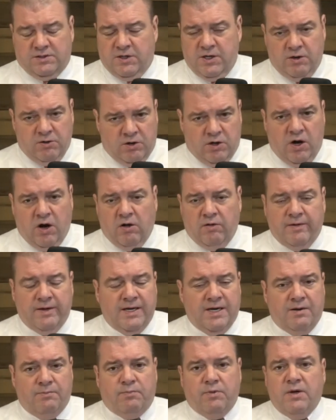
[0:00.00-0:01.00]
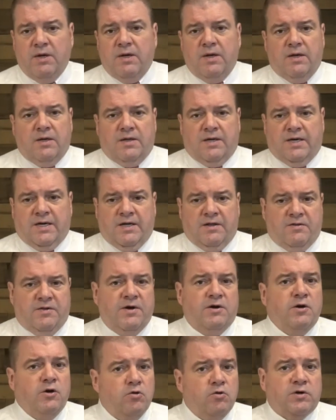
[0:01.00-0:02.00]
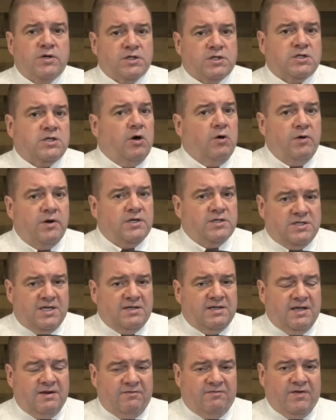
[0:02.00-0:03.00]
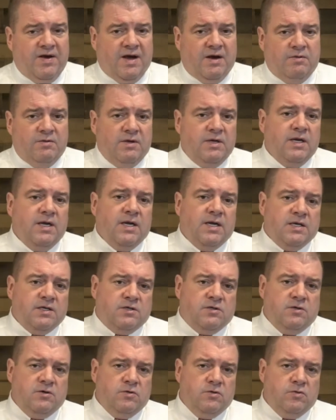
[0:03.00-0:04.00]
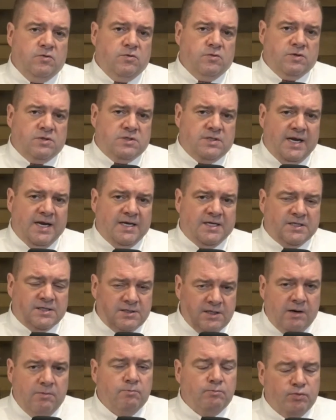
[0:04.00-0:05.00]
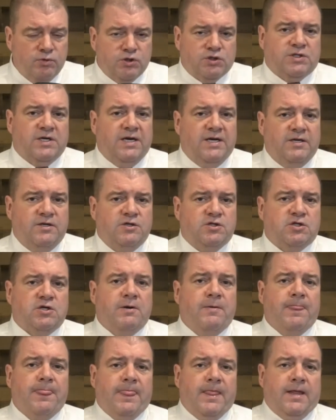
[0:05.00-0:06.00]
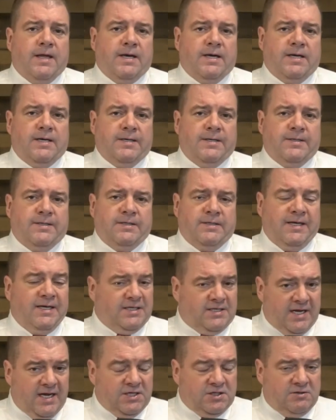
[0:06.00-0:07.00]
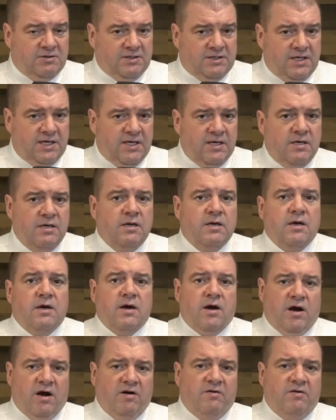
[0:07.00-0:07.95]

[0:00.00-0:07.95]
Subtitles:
calling up their new custodians that they found to take some percentage like Tesla did, of